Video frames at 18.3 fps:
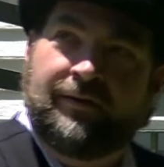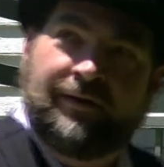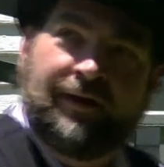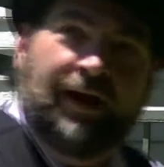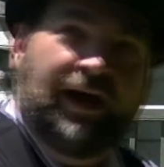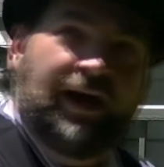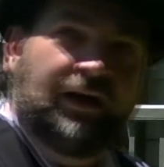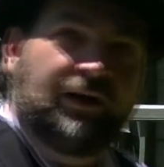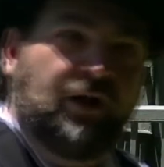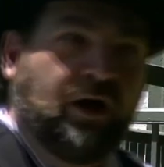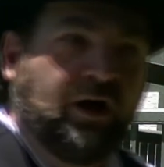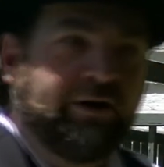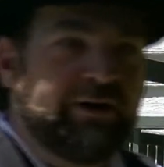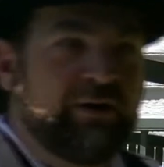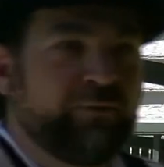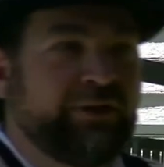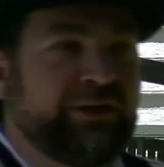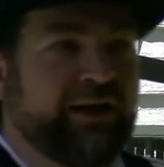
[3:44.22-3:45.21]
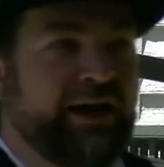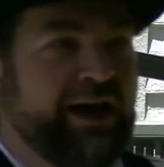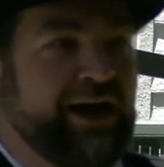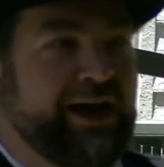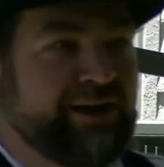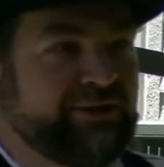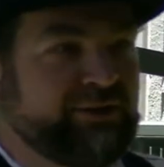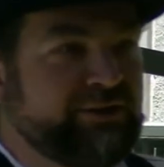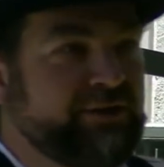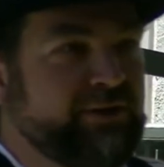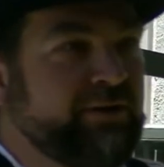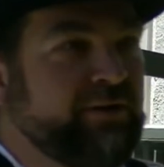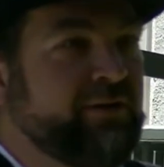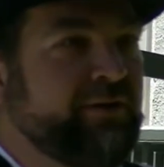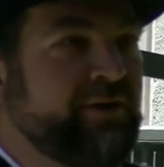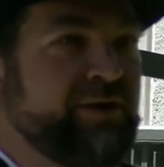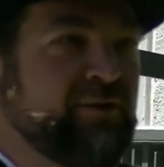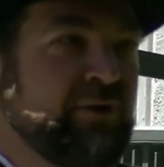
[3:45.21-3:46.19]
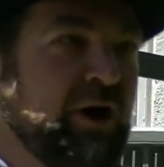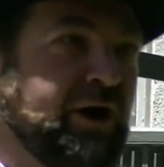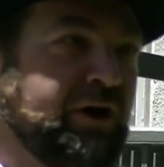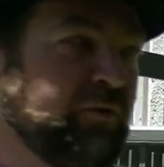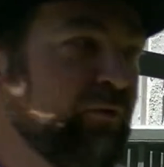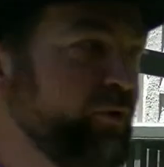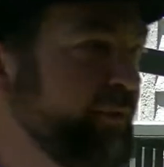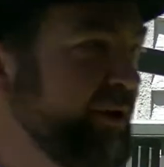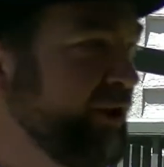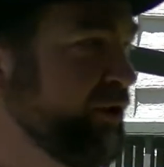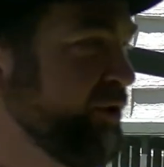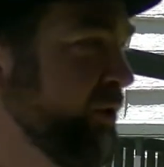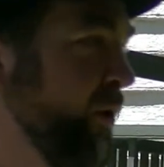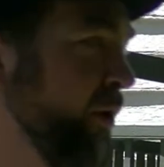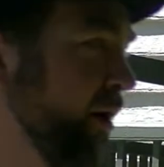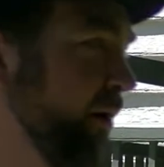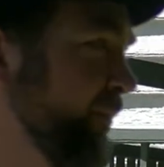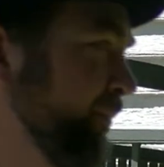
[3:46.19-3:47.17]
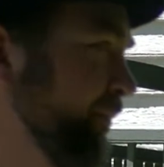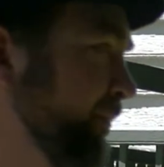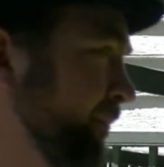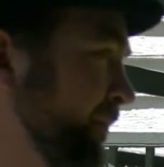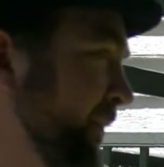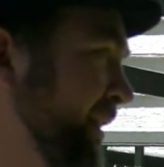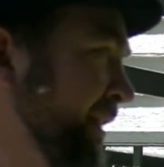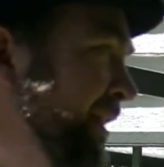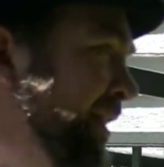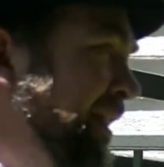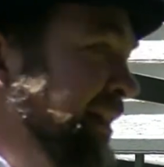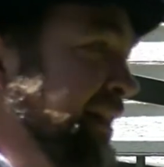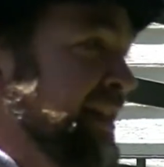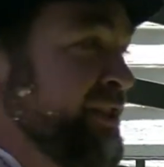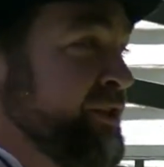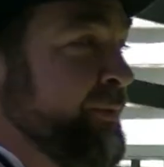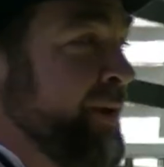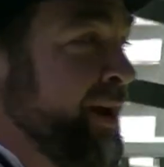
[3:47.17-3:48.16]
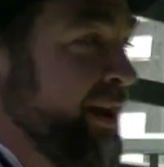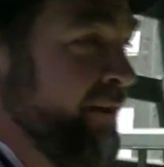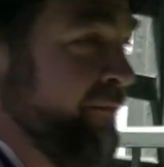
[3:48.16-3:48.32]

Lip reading: how long it would last. They thought it would be short. Yes, many